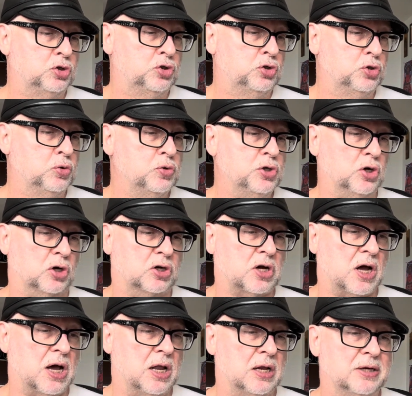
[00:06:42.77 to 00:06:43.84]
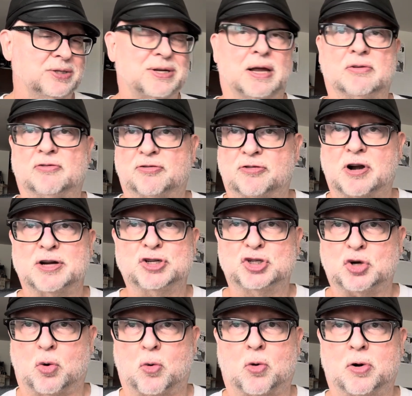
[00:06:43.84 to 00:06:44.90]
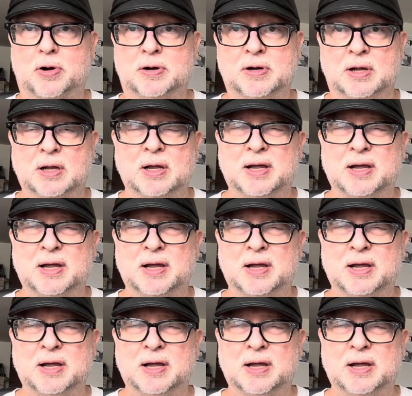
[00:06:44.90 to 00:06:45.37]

Junior Collins on French horn.